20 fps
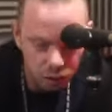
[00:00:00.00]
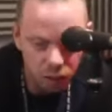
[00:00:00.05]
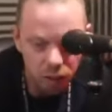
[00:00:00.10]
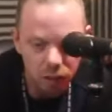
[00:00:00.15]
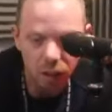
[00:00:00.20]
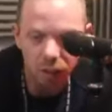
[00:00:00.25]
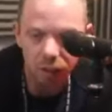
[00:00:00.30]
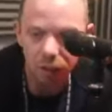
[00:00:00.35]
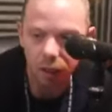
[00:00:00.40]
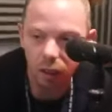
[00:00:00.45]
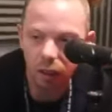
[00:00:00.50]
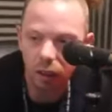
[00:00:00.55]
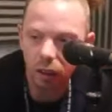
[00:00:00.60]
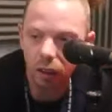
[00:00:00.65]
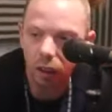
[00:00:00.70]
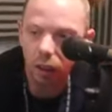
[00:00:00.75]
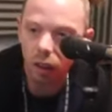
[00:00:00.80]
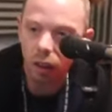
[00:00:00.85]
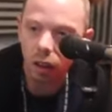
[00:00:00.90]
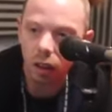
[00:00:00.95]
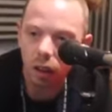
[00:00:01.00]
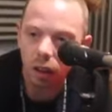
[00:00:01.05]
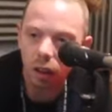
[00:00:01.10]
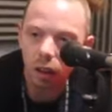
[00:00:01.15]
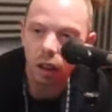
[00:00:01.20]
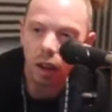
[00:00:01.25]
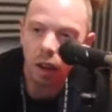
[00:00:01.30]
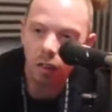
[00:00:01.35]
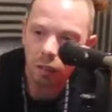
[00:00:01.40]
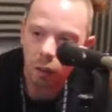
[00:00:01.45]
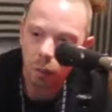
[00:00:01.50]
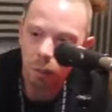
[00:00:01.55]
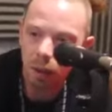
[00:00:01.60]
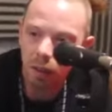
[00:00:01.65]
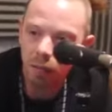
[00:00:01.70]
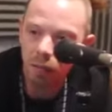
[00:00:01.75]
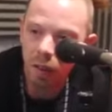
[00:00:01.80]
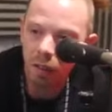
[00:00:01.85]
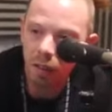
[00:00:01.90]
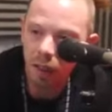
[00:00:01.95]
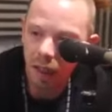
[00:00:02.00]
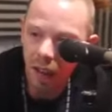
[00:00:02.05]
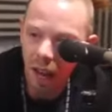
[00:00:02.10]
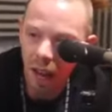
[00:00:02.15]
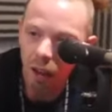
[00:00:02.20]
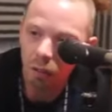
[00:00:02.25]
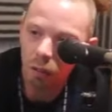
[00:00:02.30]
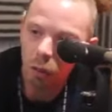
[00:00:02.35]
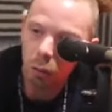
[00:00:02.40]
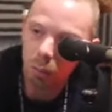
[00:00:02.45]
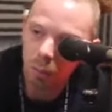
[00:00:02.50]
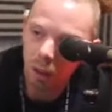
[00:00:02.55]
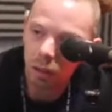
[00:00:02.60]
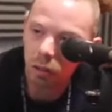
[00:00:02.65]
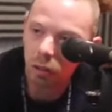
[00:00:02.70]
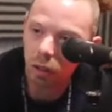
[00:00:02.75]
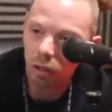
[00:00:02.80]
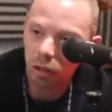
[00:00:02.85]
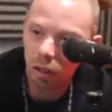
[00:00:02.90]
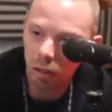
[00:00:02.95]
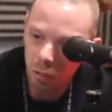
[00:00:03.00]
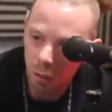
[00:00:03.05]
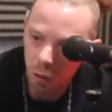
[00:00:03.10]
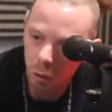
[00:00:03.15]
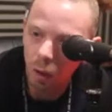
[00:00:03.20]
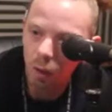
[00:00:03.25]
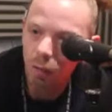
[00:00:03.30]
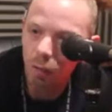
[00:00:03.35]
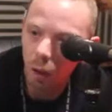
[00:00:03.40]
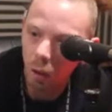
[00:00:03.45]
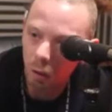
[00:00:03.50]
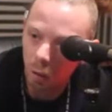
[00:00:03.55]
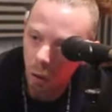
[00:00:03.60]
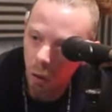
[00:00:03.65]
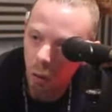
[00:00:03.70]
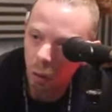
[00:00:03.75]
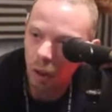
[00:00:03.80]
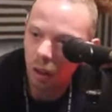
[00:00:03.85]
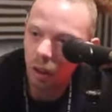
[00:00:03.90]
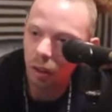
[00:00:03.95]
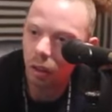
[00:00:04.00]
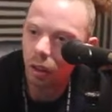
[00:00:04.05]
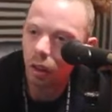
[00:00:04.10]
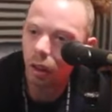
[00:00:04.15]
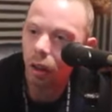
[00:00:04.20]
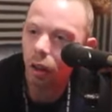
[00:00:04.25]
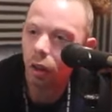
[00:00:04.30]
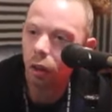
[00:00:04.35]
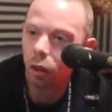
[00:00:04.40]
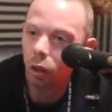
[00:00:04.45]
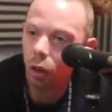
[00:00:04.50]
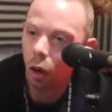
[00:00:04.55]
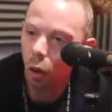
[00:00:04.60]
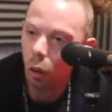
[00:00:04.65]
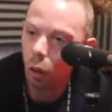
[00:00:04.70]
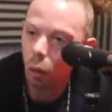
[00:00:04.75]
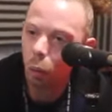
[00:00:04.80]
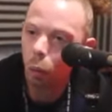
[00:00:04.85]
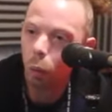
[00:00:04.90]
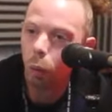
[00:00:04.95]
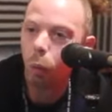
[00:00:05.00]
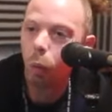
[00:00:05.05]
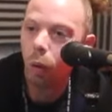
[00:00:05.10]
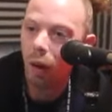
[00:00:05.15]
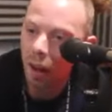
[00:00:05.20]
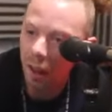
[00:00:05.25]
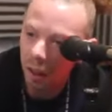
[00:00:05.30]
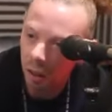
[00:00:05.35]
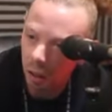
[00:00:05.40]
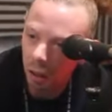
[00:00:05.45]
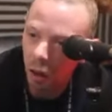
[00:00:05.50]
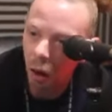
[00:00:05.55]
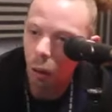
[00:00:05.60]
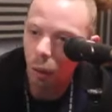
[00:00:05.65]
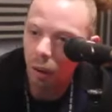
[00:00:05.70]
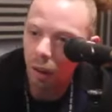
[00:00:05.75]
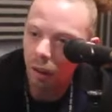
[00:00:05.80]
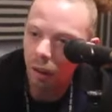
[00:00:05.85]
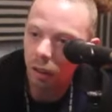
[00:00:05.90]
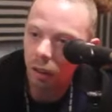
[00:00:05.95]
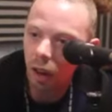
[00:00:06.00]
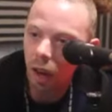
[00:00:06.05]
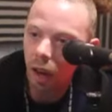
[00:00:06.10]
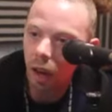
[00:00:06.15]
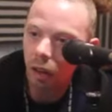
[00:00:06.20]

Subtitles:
You have to be very careful, man. Just if you're rolling, know where you're going,